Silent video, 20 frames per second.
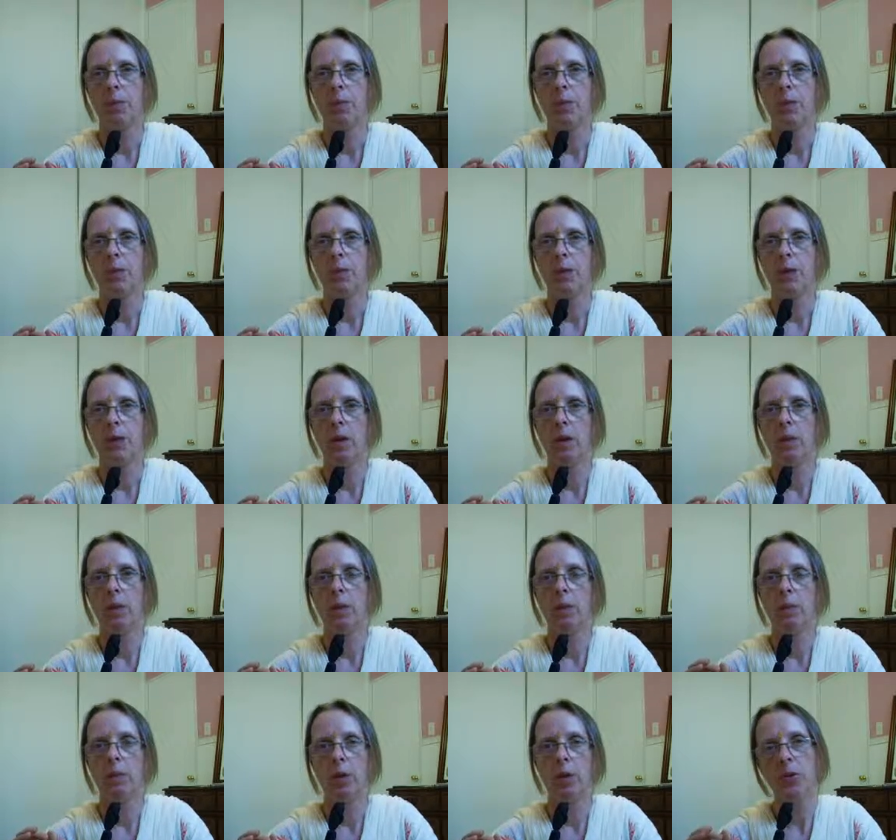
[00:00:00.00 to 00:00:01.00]

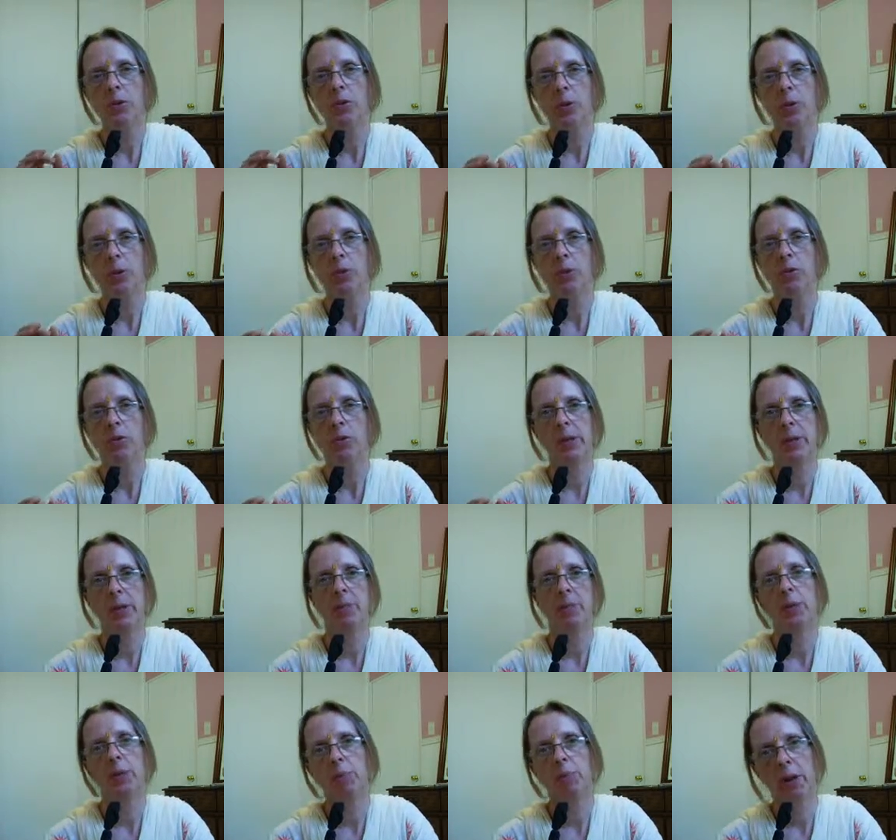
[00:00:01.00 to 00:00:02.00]
the merchants became
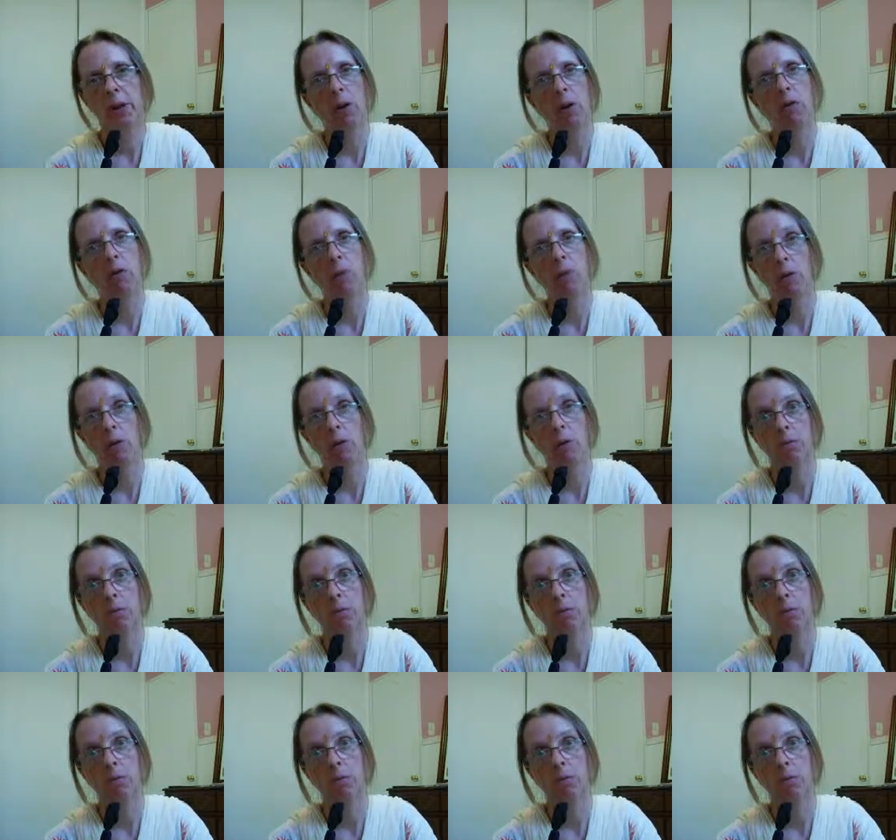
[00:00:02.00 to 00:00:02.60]
too powerful,